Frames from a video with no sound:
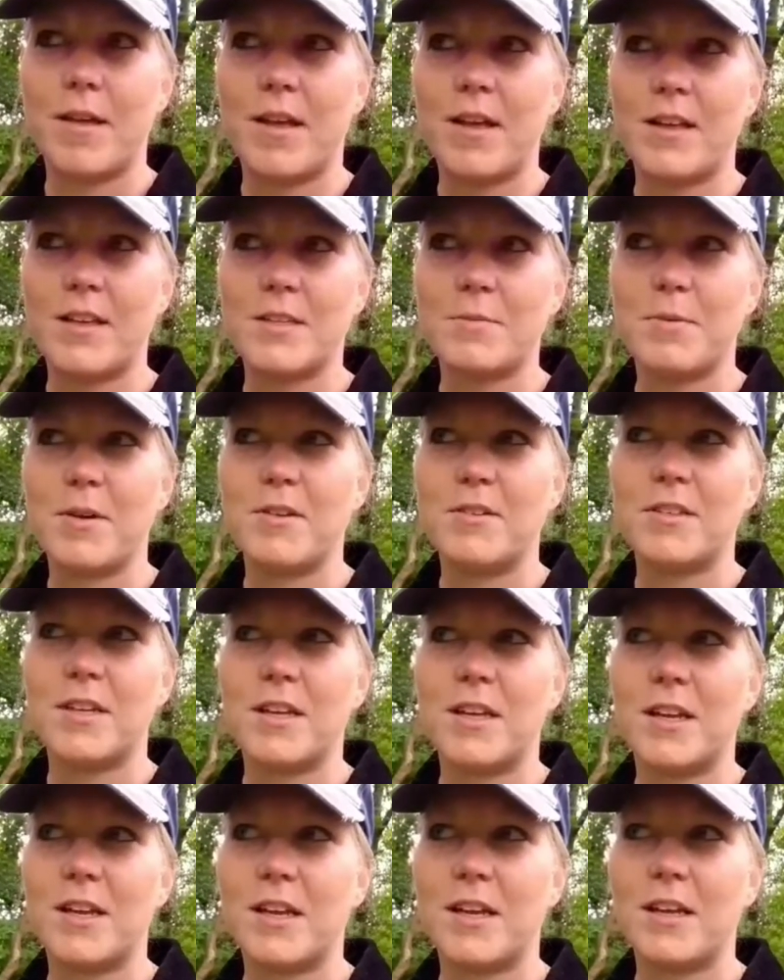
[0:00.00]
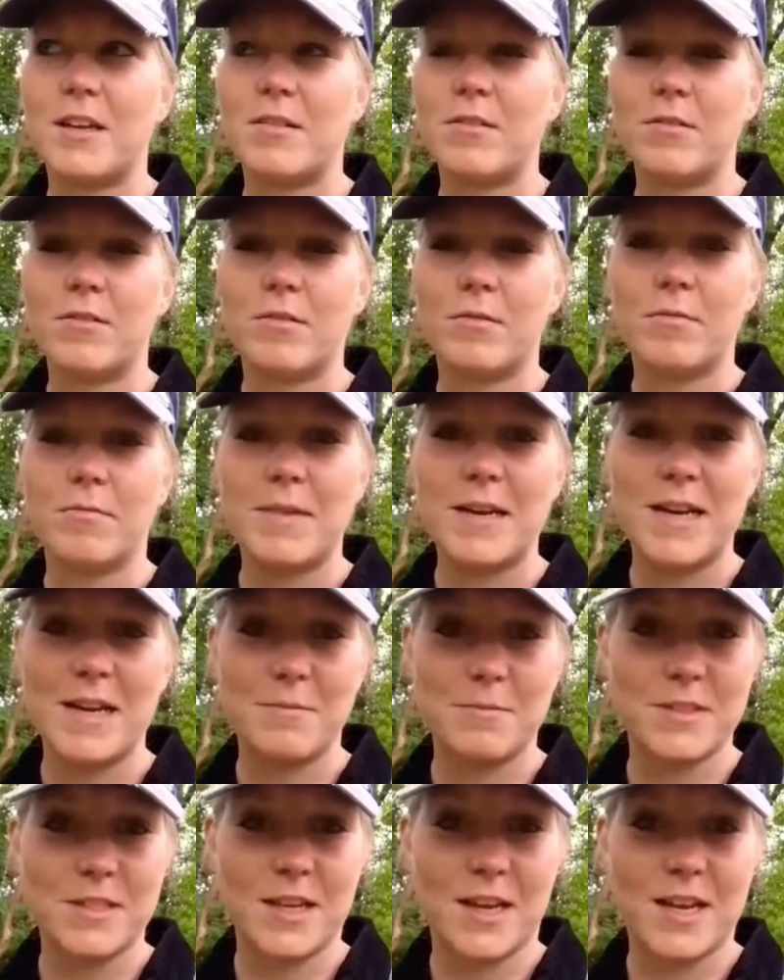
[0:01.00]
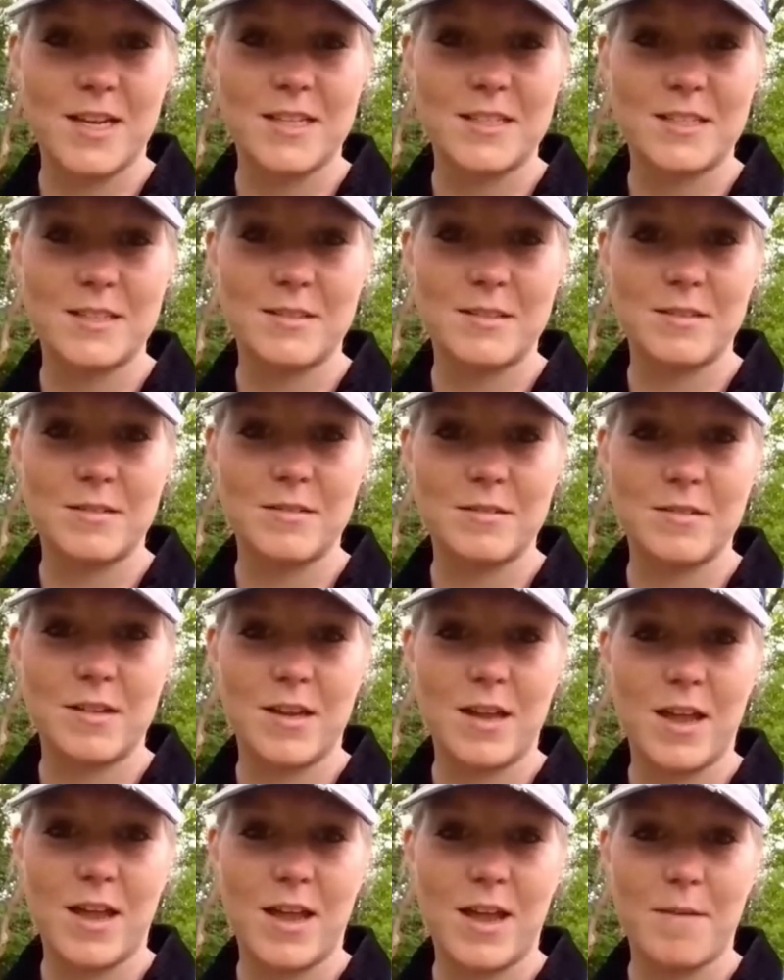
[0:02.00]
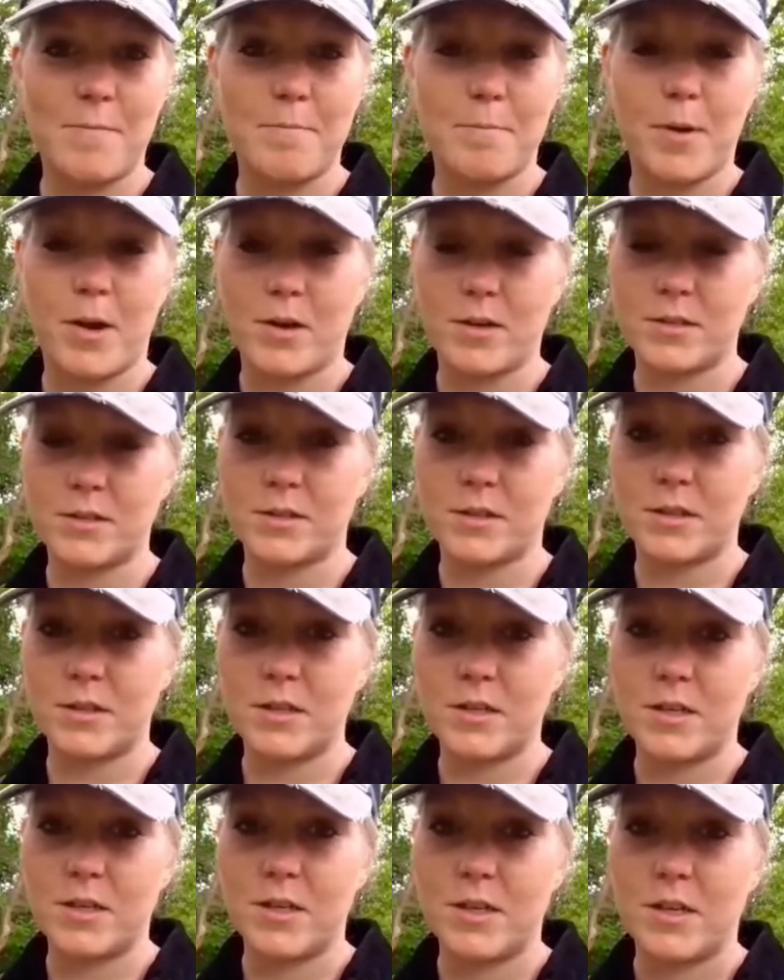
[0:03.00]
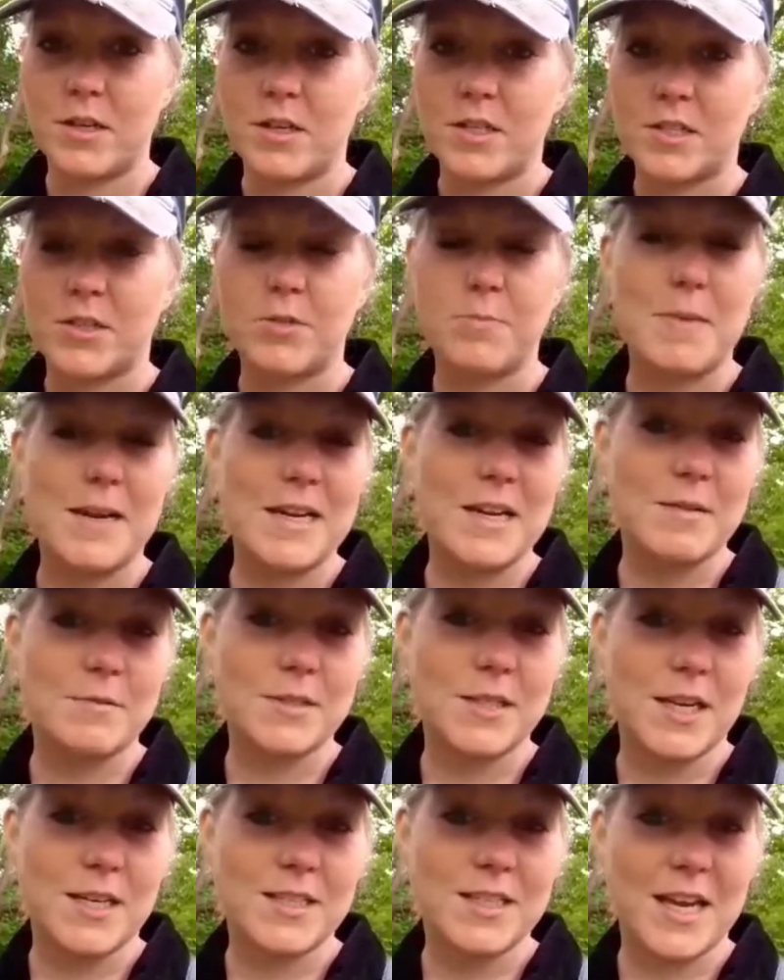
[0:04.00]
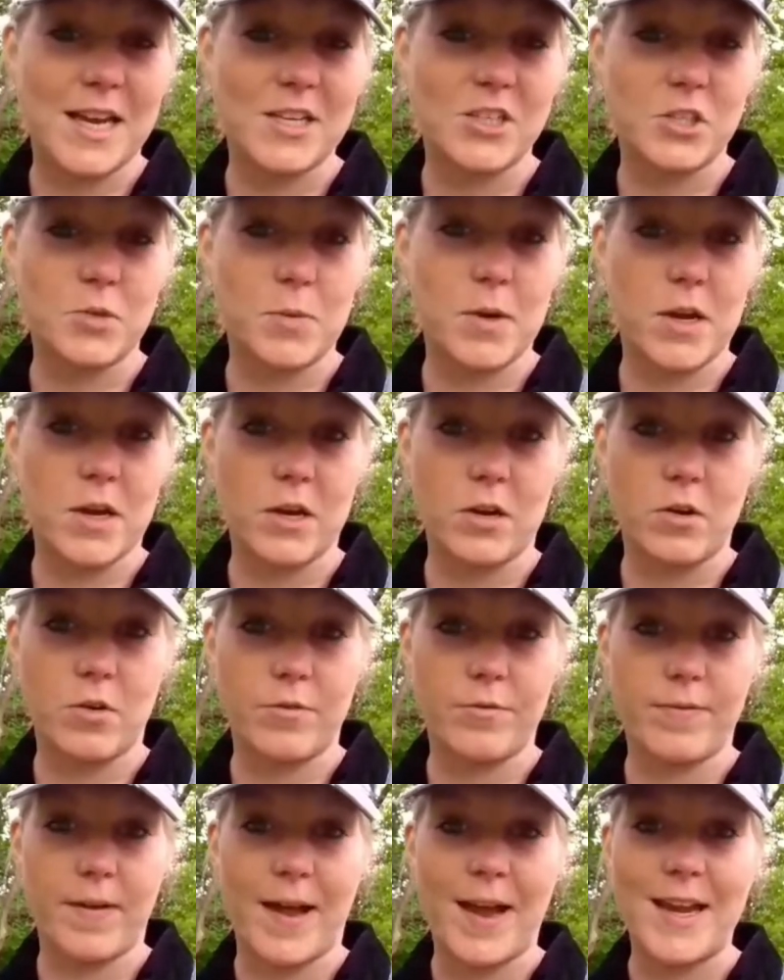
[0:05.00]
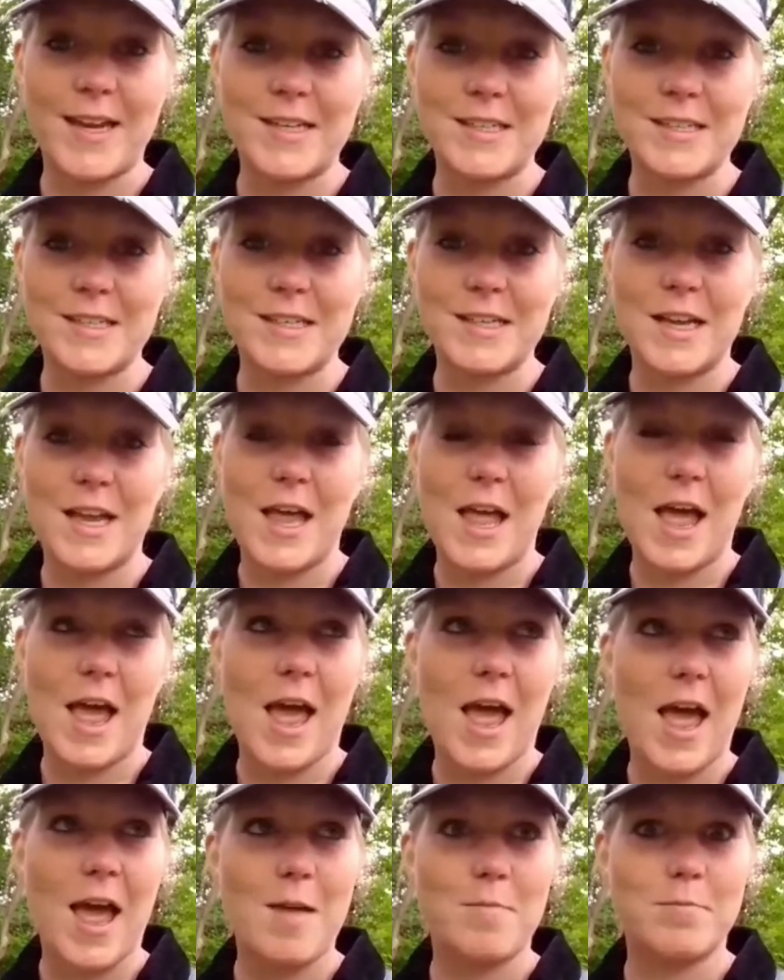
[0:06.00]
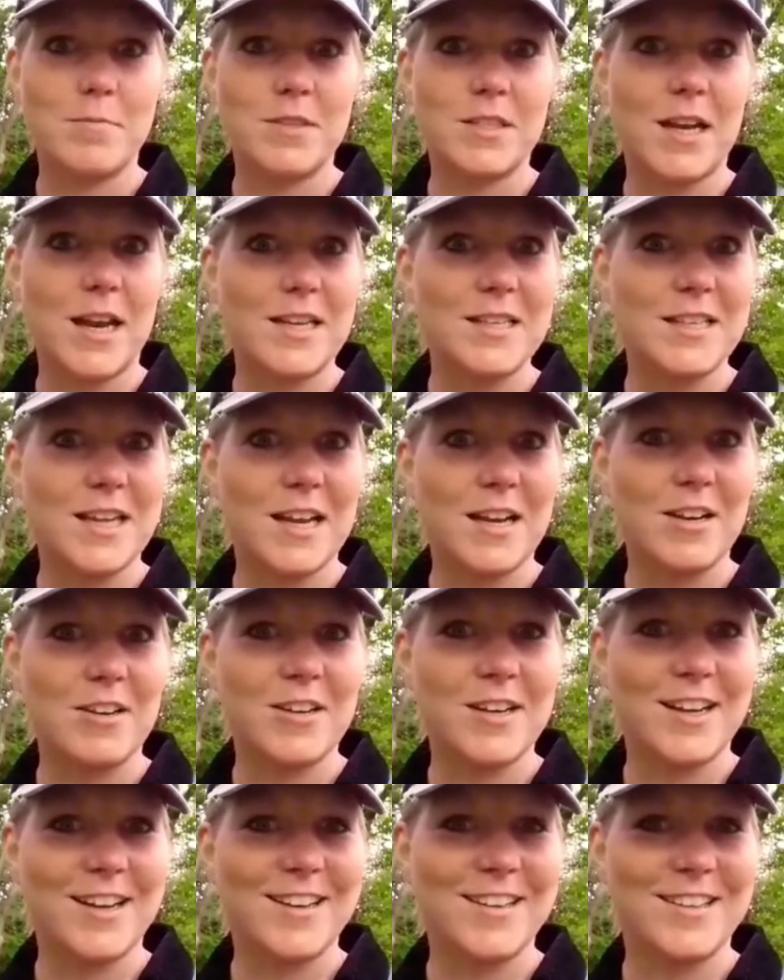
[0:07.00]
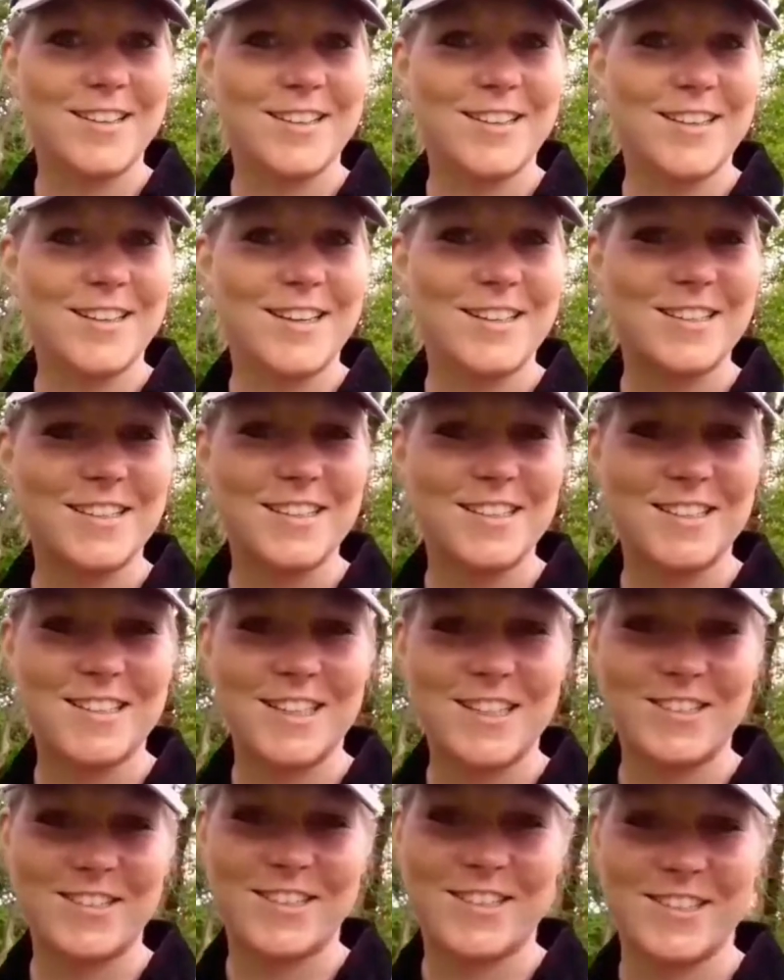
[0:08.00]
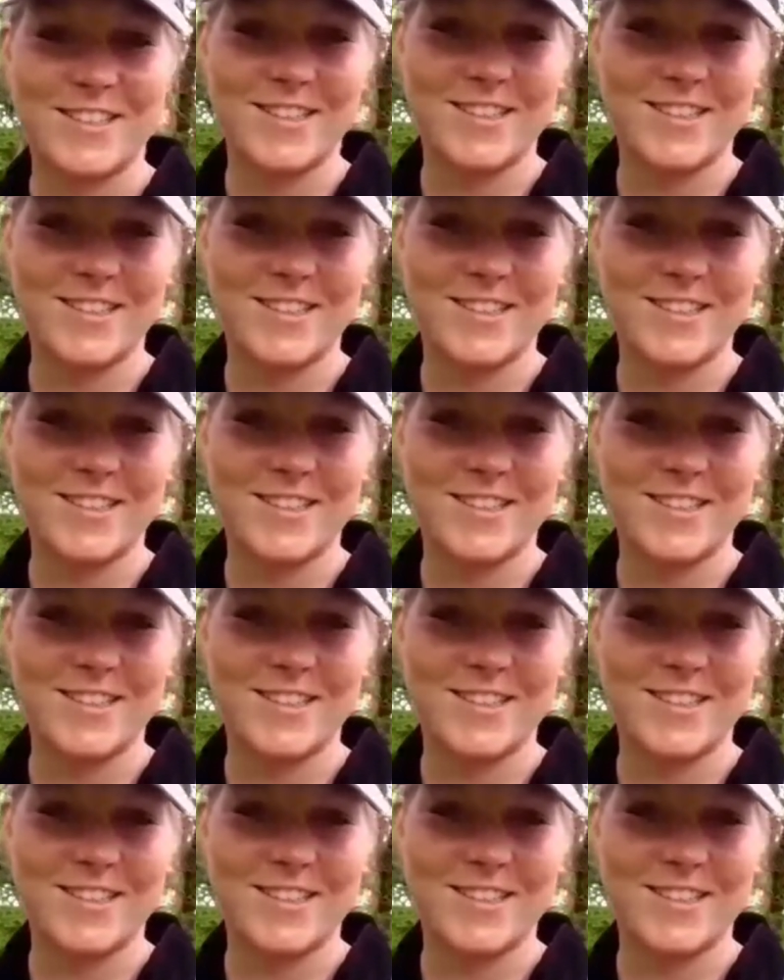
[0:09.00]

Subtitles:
suppose a medium-sized box, so medium-sized cache that we're going to go and find. So let's get looking, let's get searching.